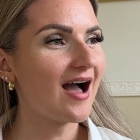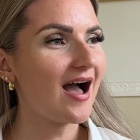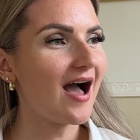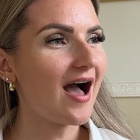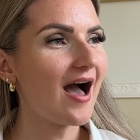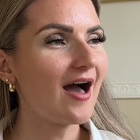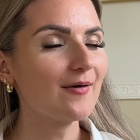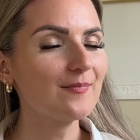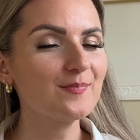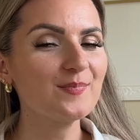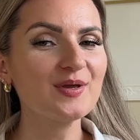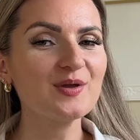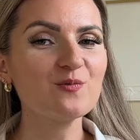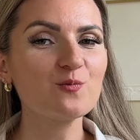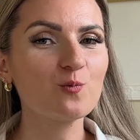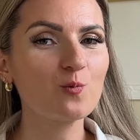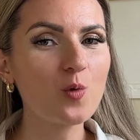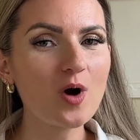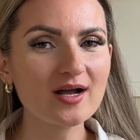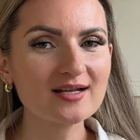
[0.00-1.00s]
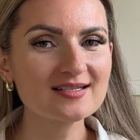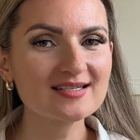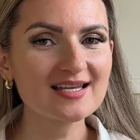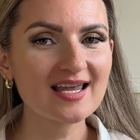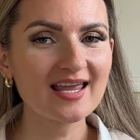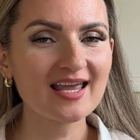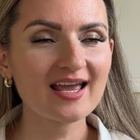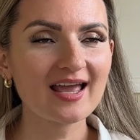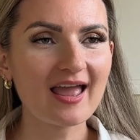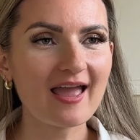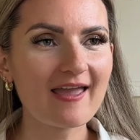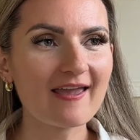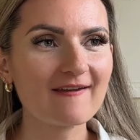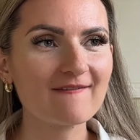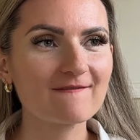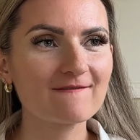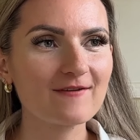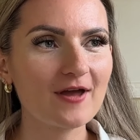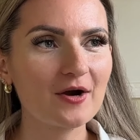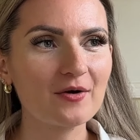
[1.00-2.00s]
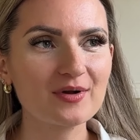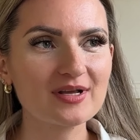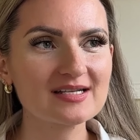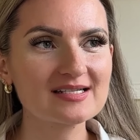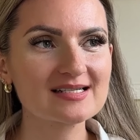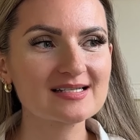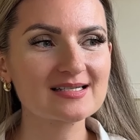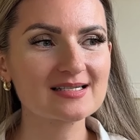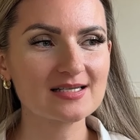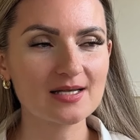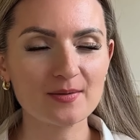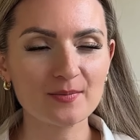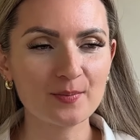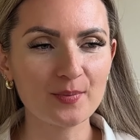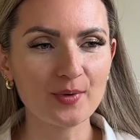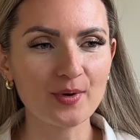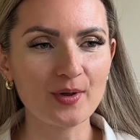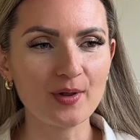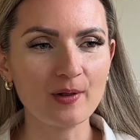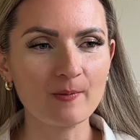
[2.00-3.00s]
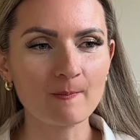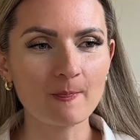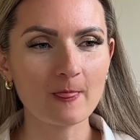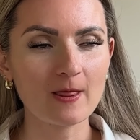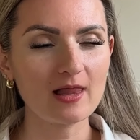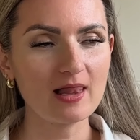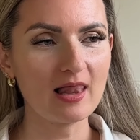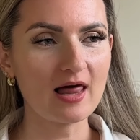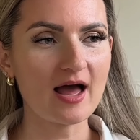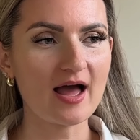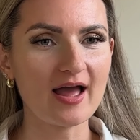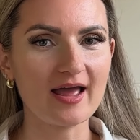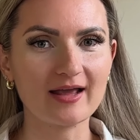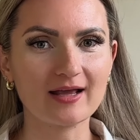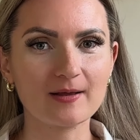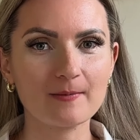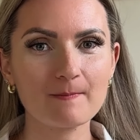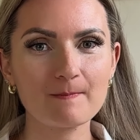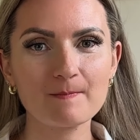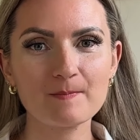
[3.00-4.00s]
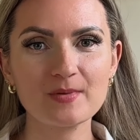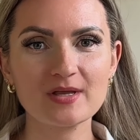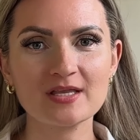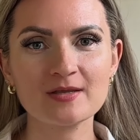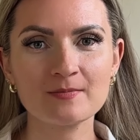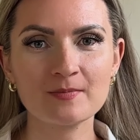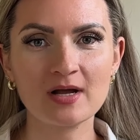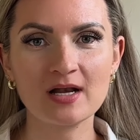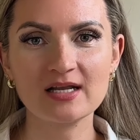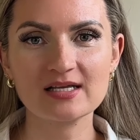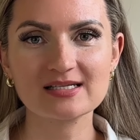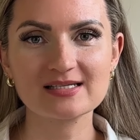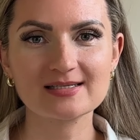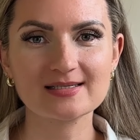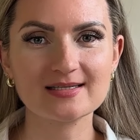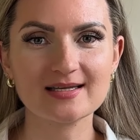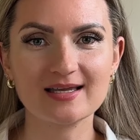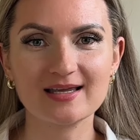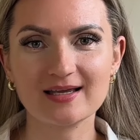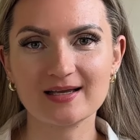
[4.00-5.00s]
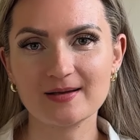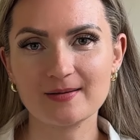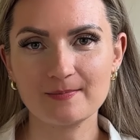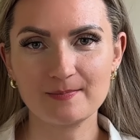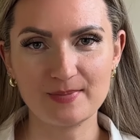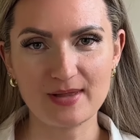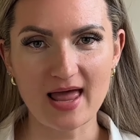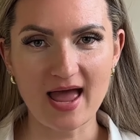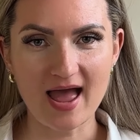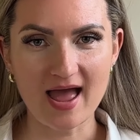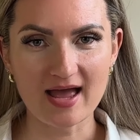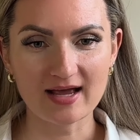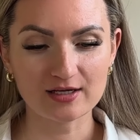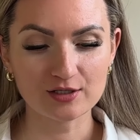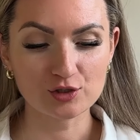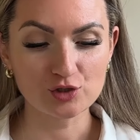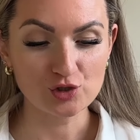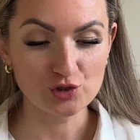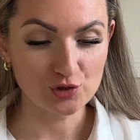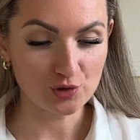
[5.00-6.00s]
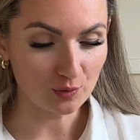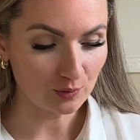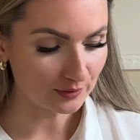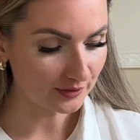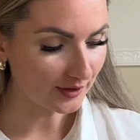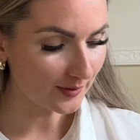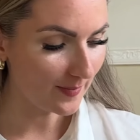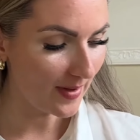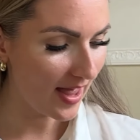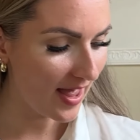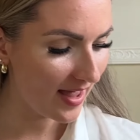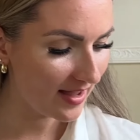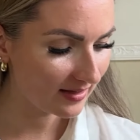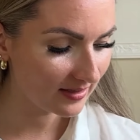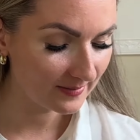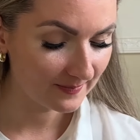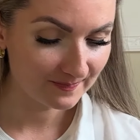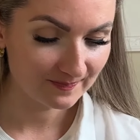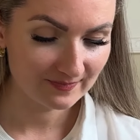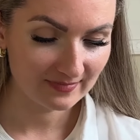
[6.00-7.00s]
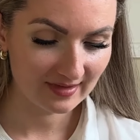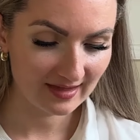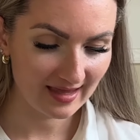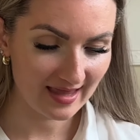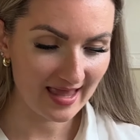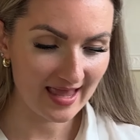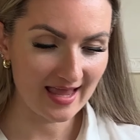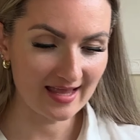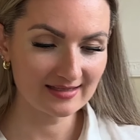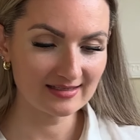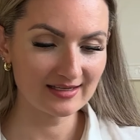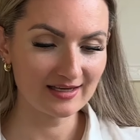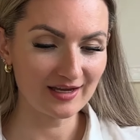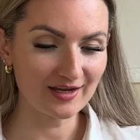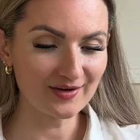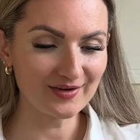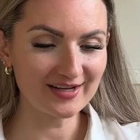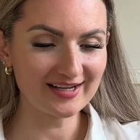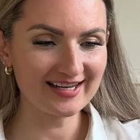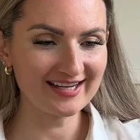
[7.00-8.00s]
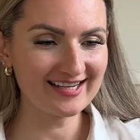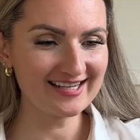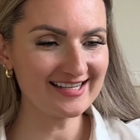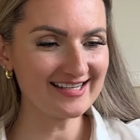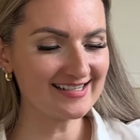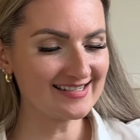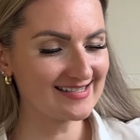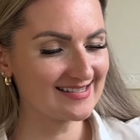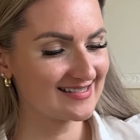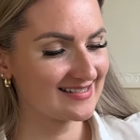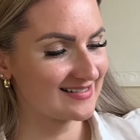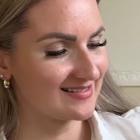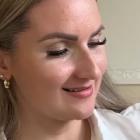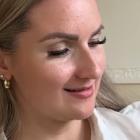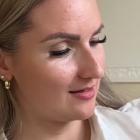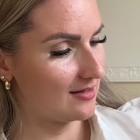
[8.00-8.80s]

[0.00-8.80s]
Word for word: I've been wanting a very simple, like minimalistic black shoulder bag and here it is.